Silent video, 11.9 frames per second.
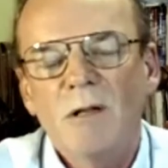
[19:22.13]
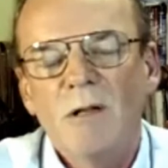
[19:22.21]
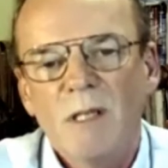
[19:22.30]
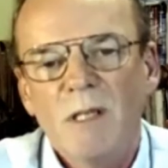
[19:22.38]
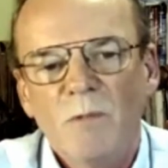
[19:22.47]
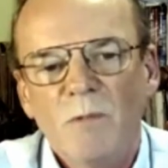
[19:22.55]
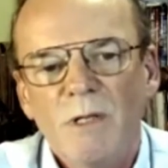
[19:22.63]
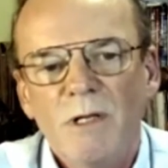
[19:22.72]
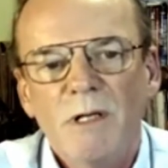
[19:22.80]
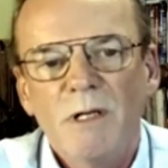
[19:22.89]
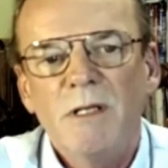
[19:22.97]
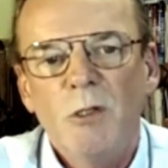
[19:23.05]
you'll be part
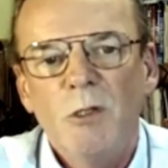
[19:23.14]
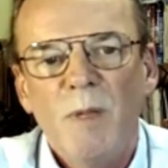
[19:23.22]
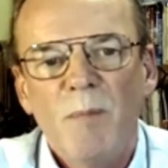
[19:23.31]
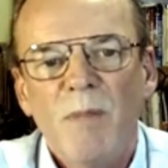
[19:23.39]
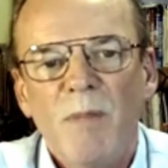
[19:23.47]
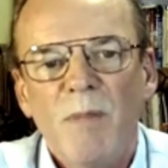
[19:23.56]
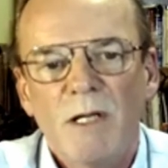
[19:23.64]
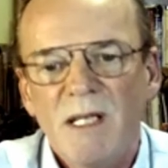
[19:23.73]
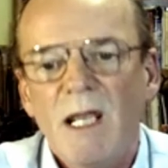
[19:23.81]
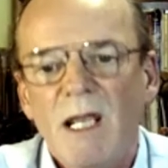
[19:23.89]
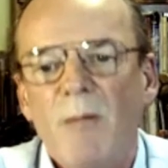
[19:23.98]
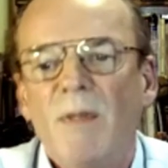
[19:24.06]
of a team, and it's that
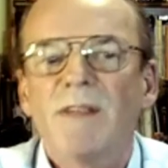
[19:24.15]
whole